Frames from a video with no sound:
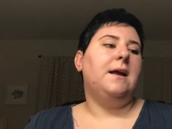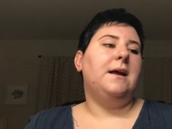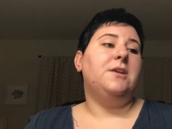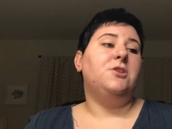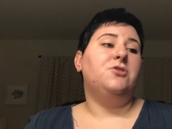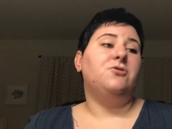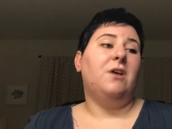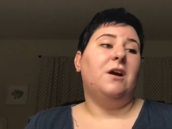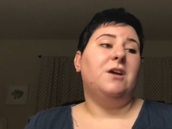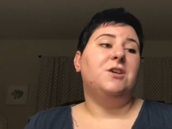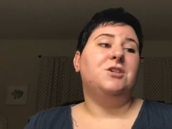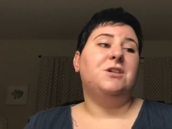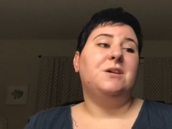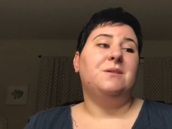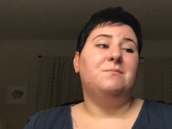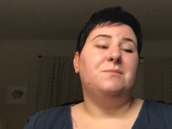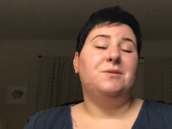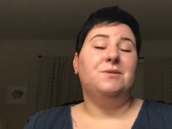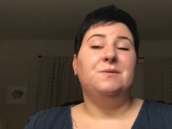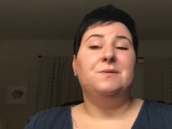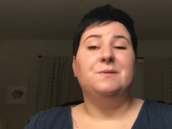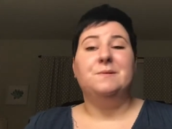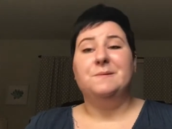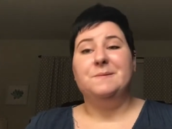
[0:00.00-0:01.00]
dry
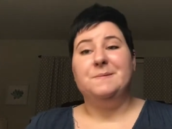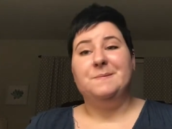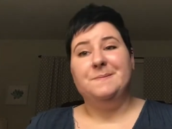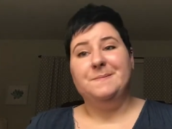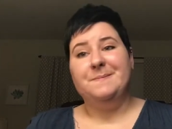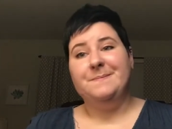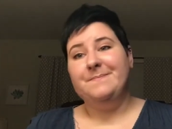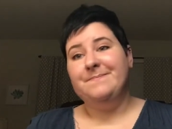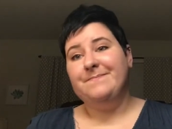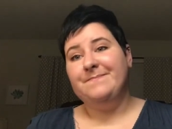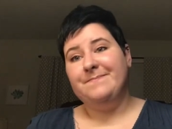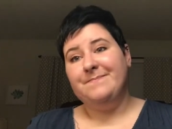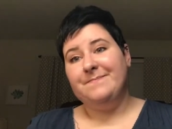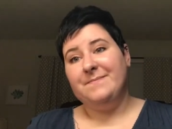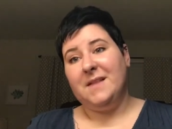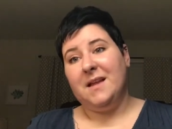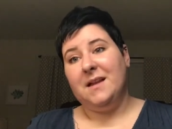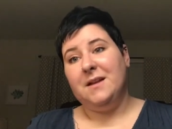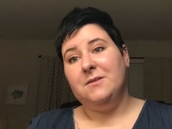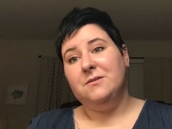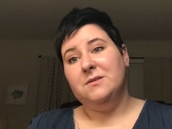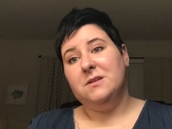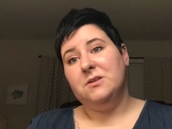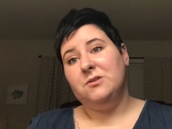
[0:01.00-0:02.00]
shampoo and
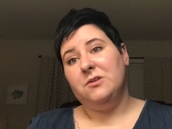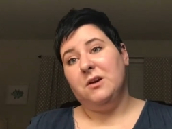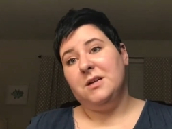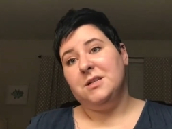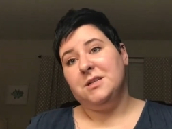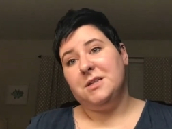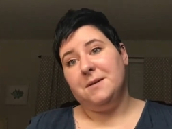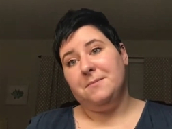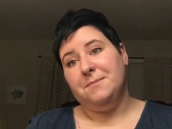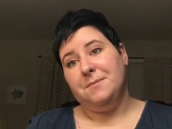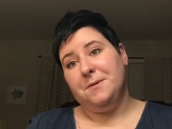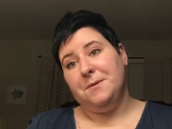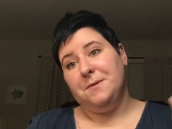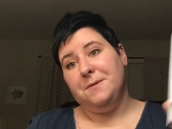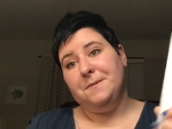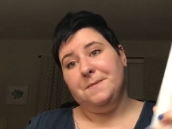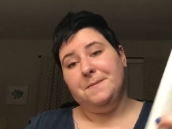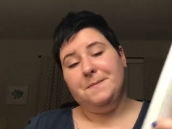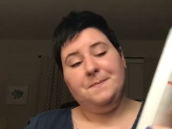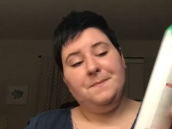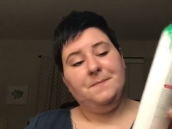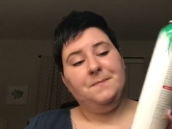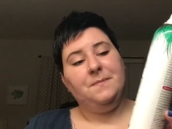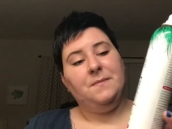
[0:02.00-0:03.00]
use a dry shampoo.
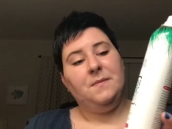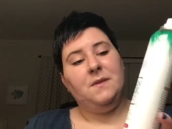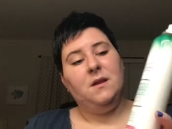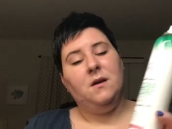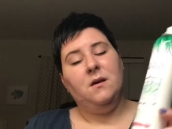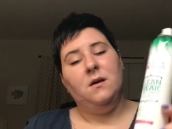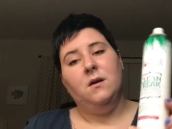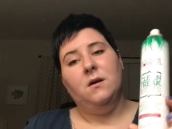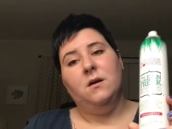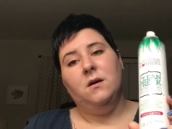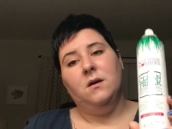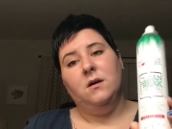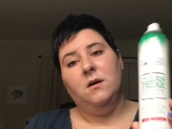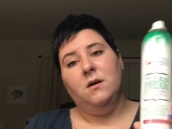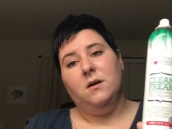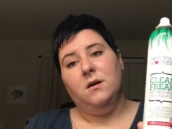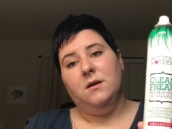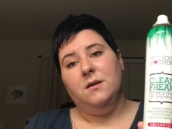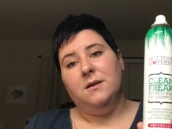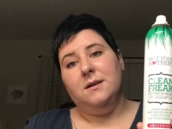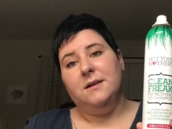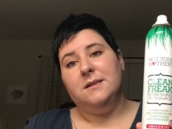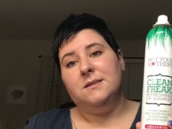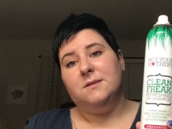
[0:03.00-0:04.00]

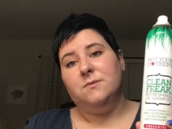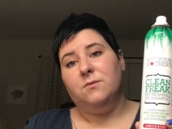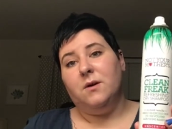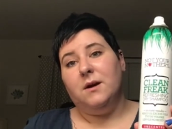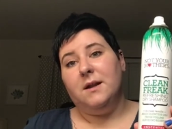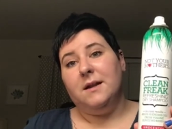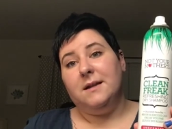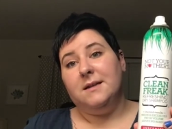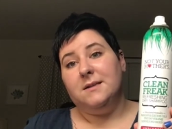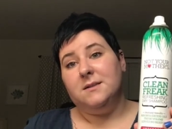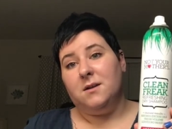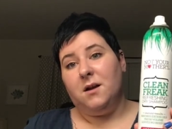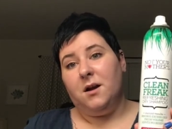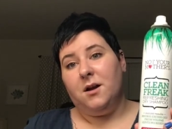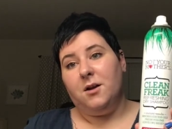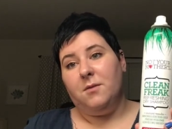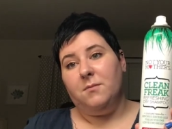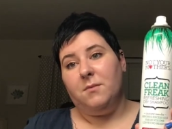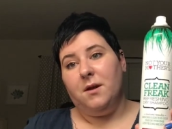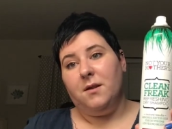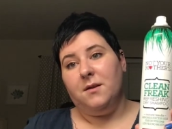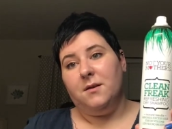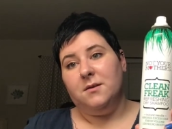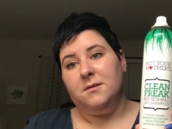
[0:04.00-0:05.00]
This one is not your
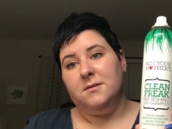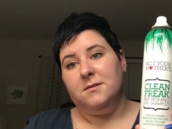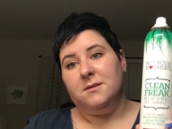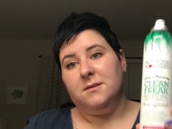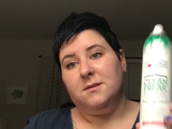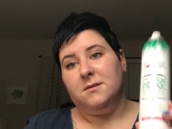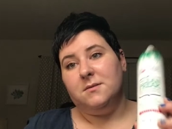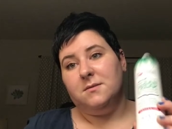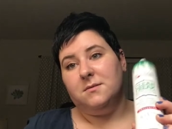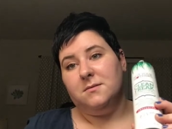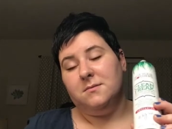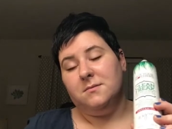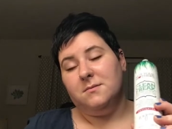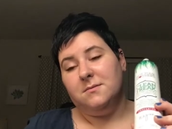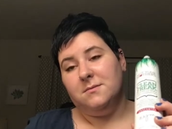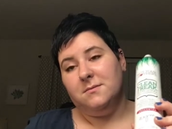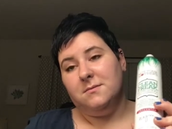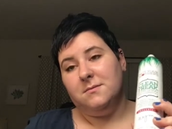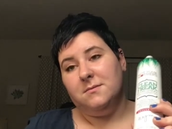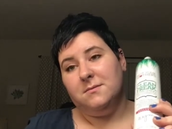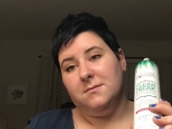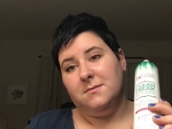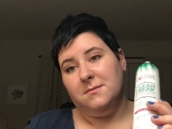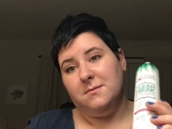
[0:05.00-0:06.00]
mother's.
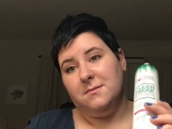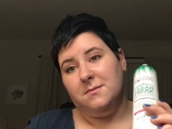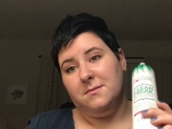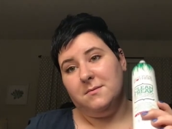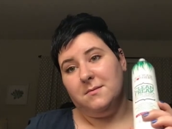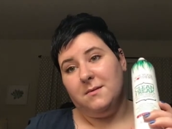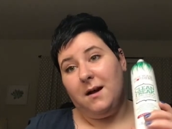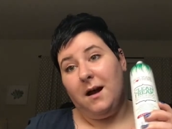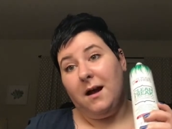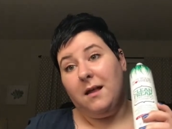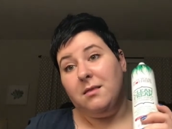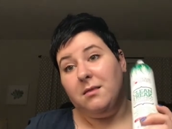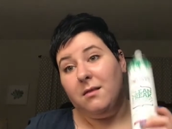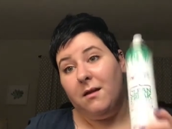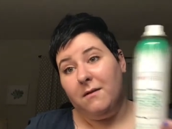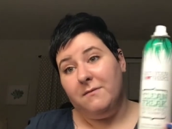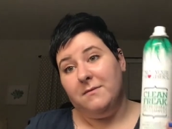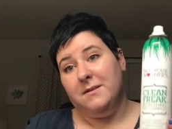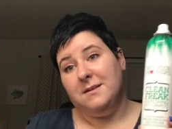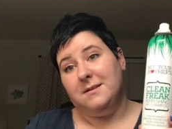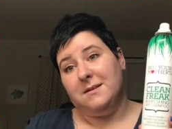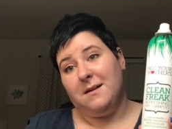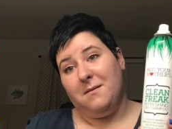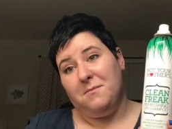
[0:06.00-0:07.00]
I love
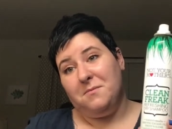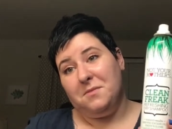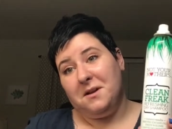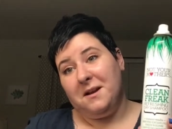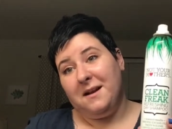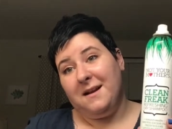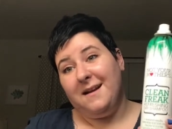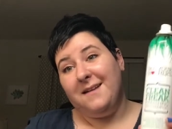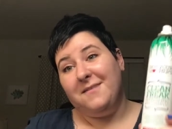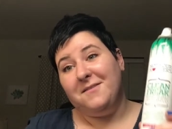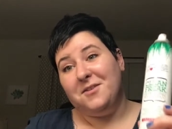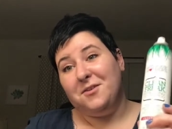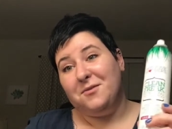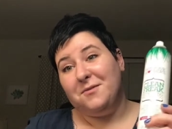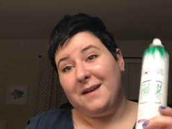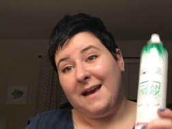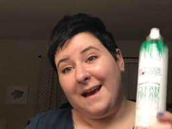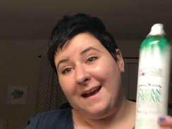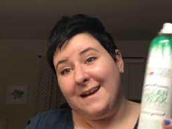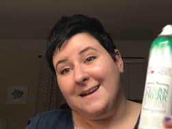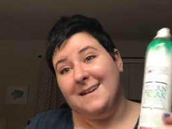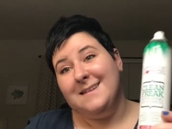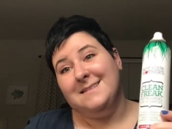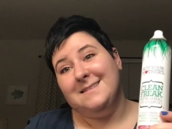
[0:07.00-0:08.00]
this company if you
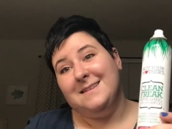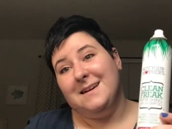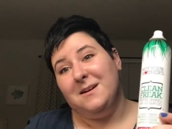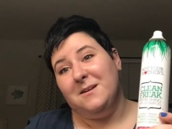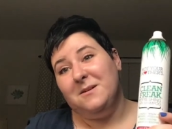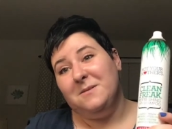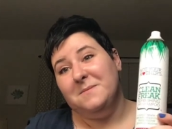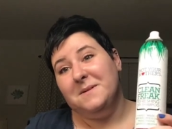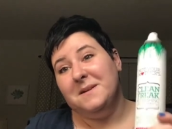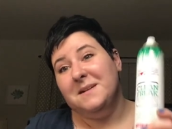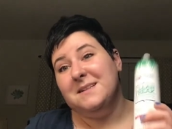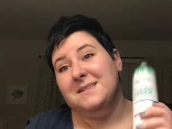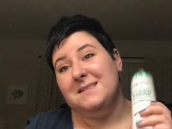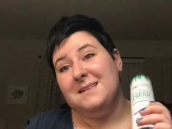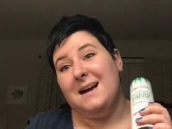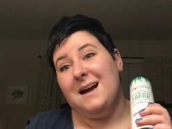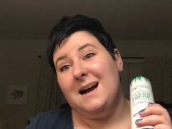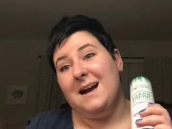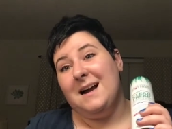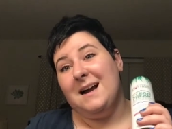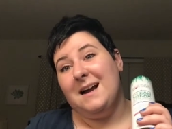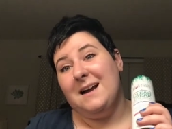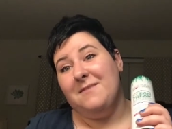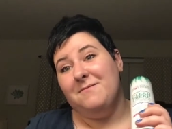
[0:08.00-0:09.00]
can't tell because
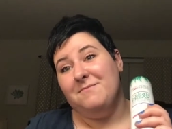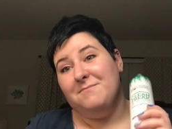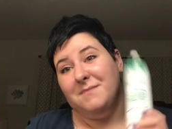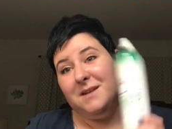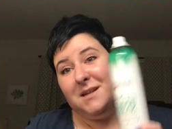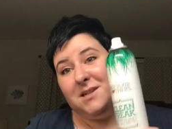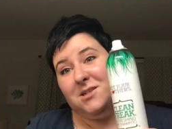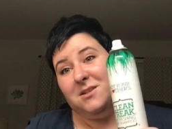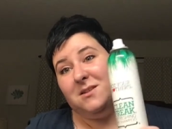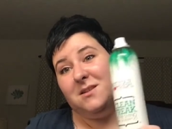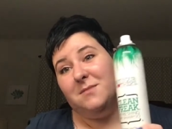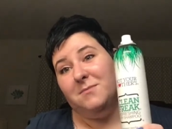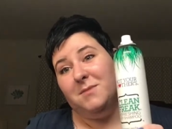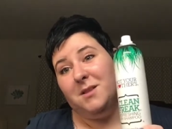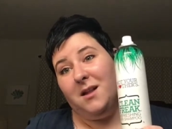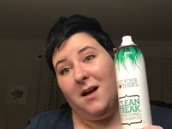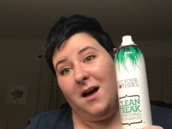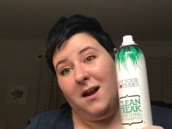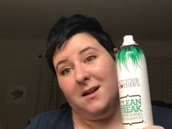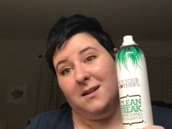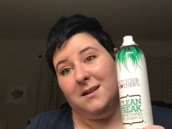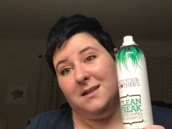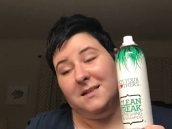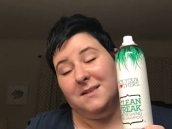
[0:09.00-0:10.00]
I have mentioned them a lot
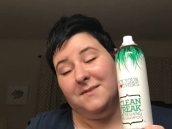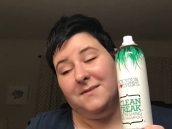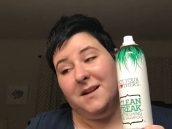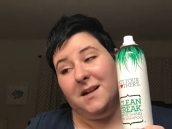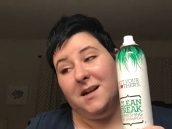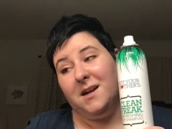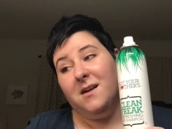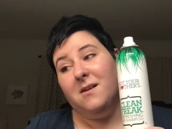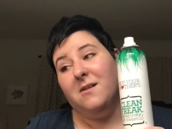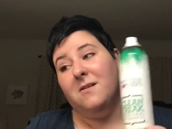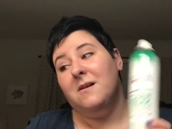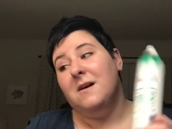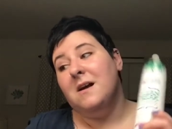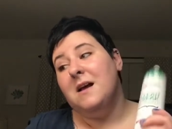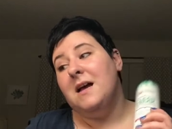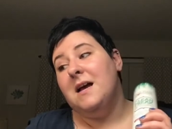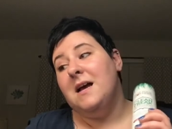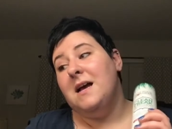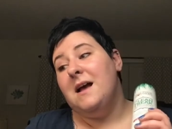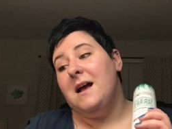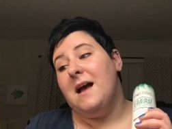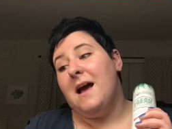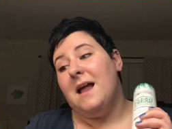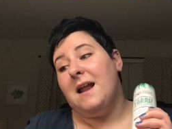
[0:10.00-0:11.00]
in this video.
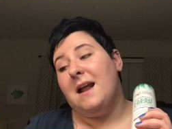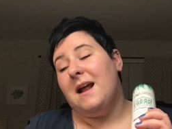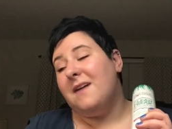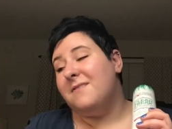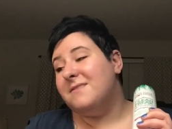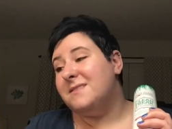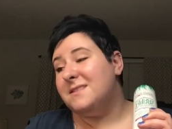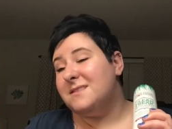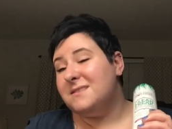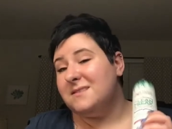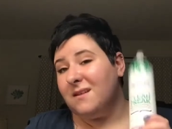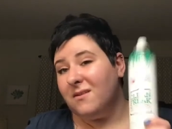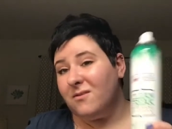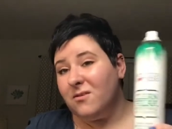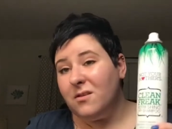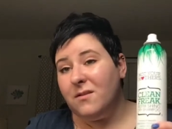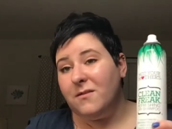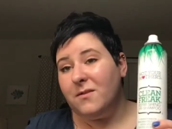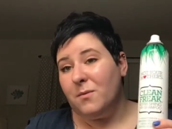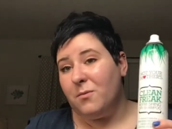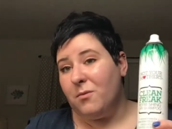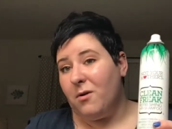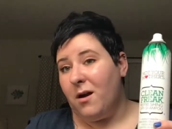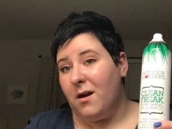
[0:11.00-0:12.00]
And I have several of their
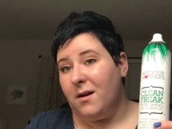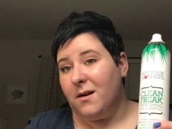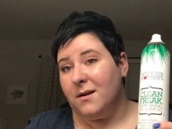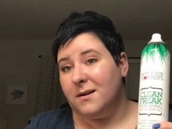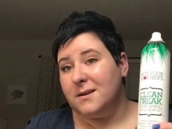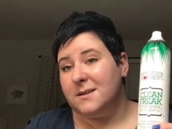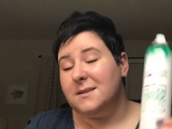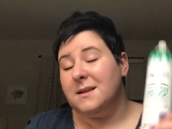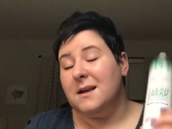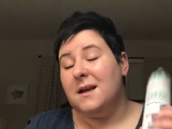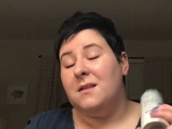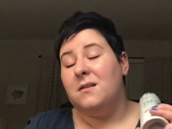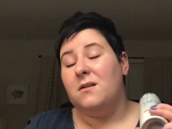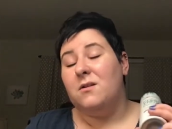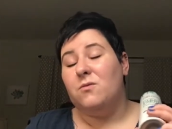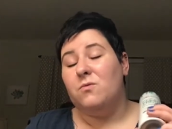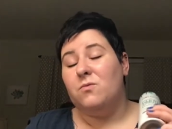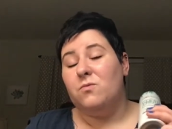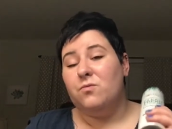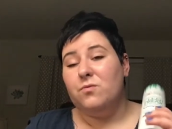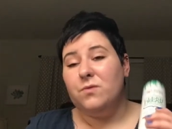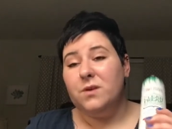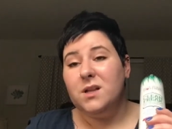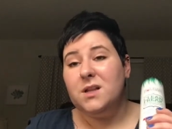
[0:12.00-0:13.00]
products and they're
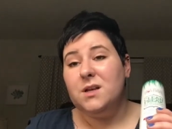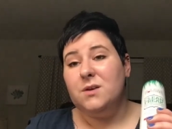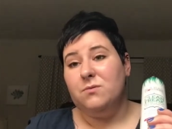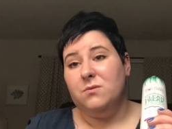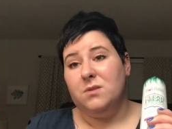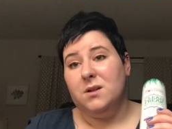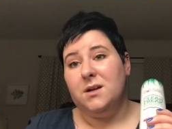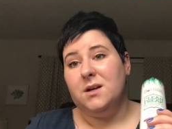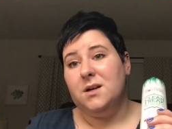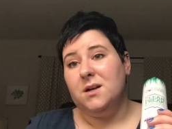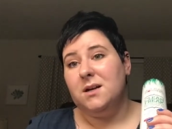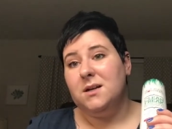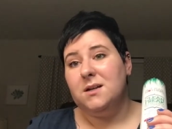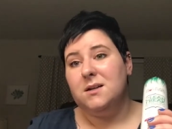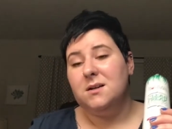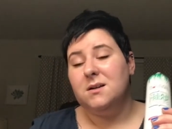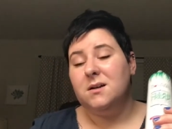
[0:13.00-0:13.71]
really, really good.